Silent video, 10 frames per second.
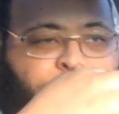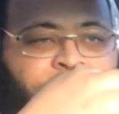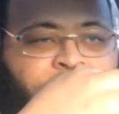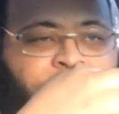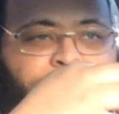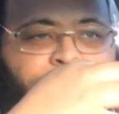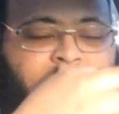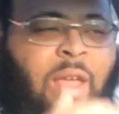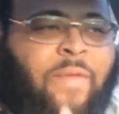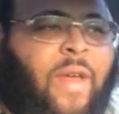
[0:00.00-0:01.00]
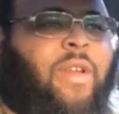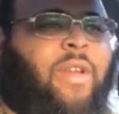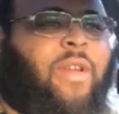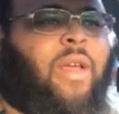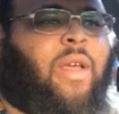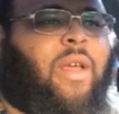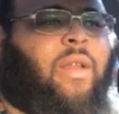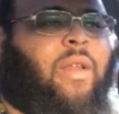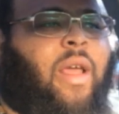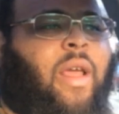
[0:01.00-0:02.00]
But if we stay faithful in this
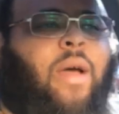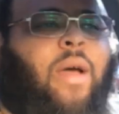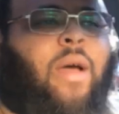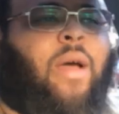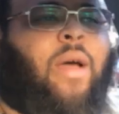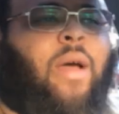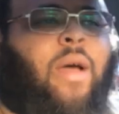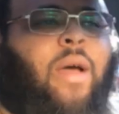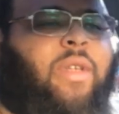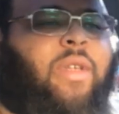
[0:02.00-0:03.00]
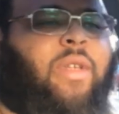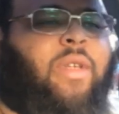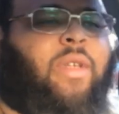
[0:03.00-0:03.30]
thing, then Yahweh Shem Yahushua will